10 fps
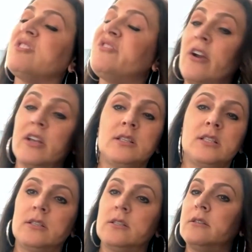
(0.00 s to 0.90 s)
It's very
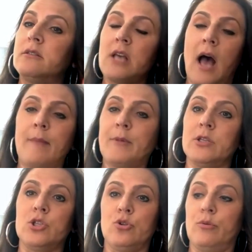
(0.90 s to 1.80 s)
time
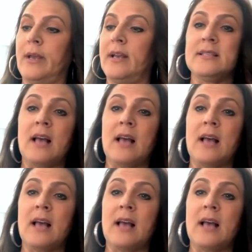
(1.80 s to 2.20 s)
consuming because